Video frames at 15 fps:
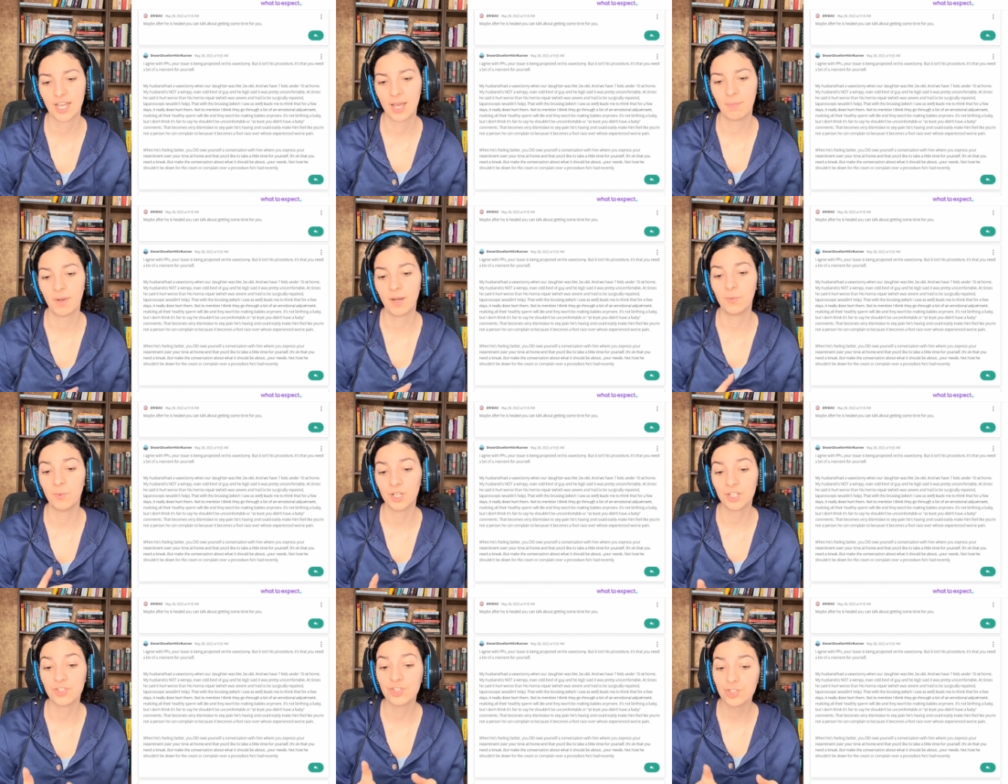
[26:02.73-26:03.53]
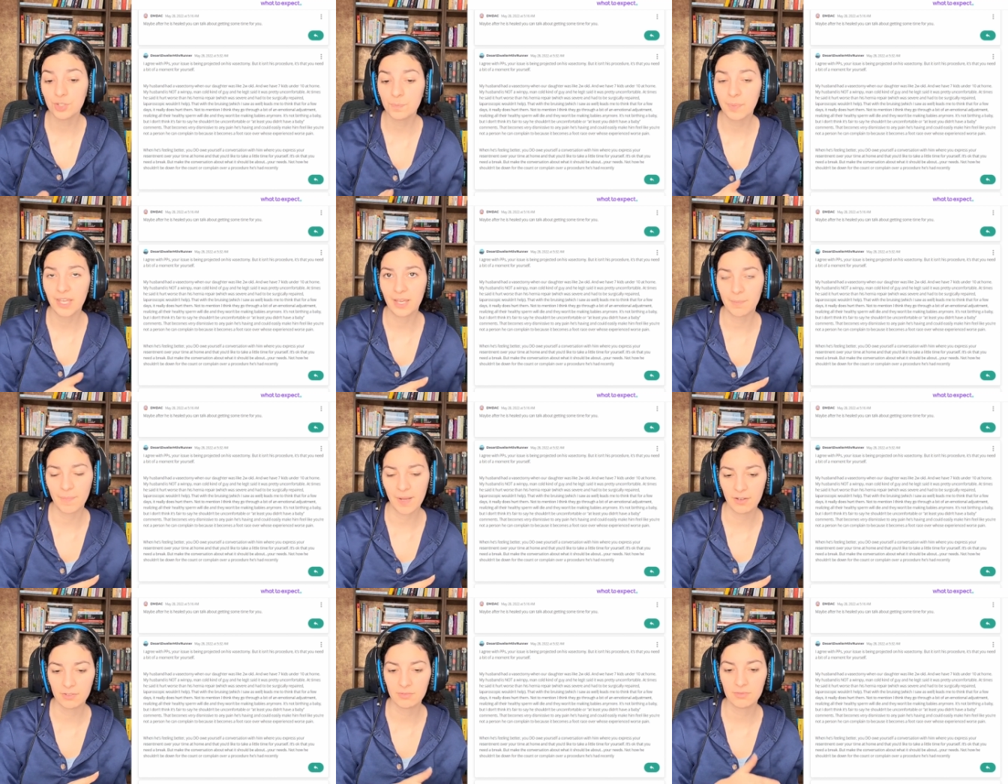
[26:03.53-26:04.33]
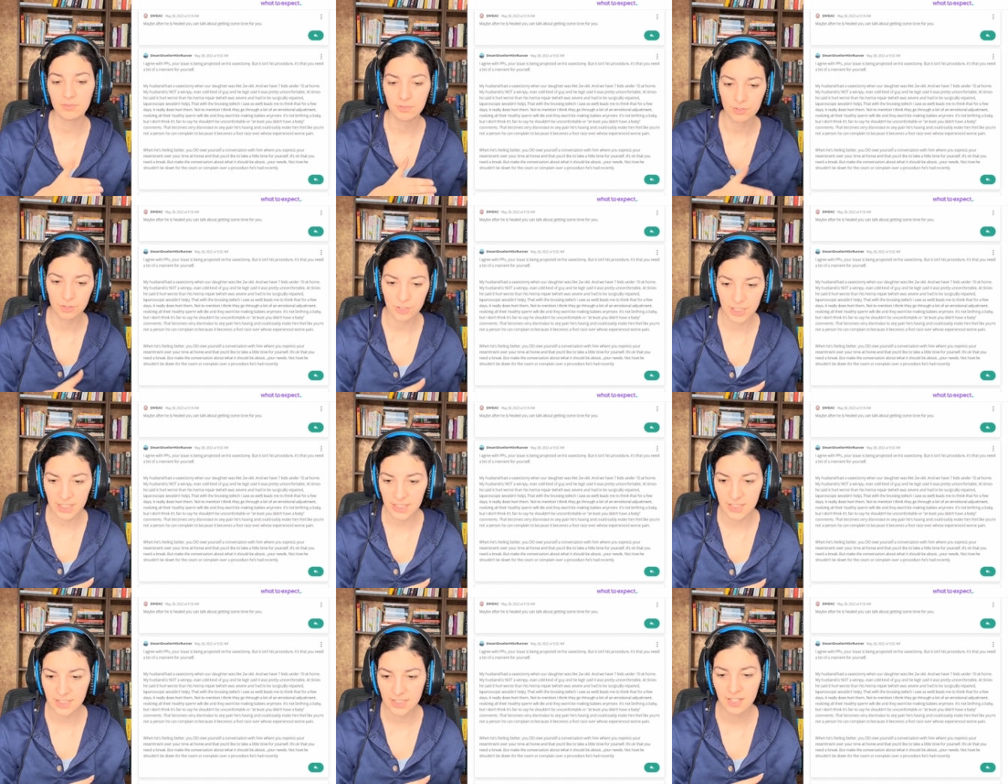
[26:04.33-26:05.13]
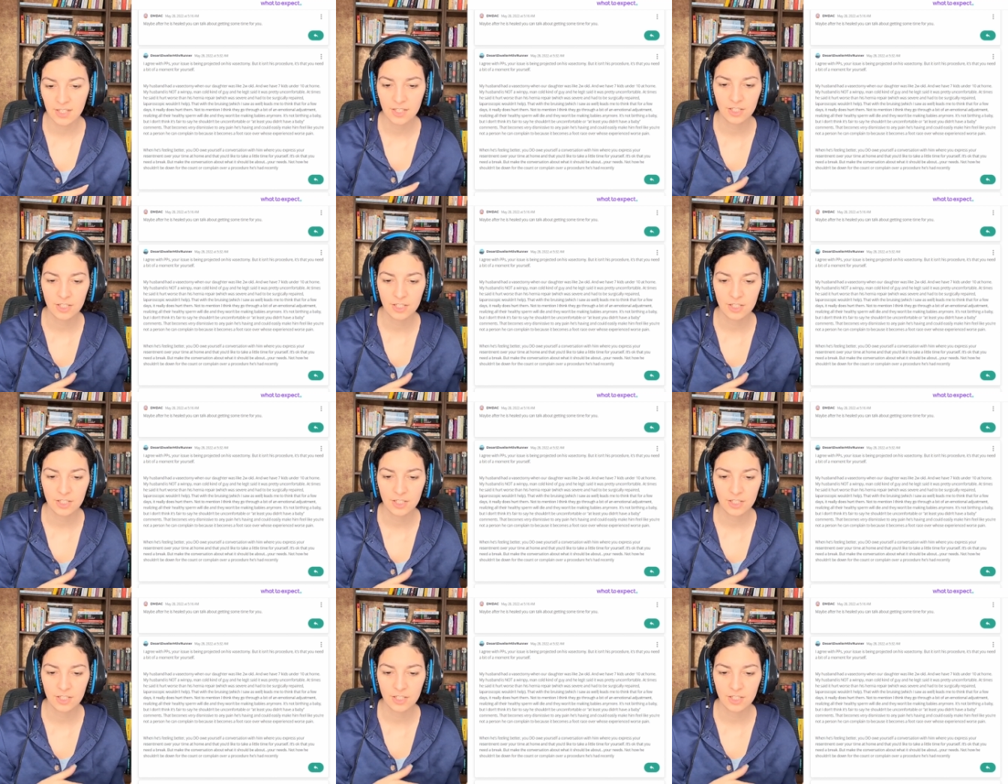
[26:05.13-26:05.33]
about what it should be about, your needs,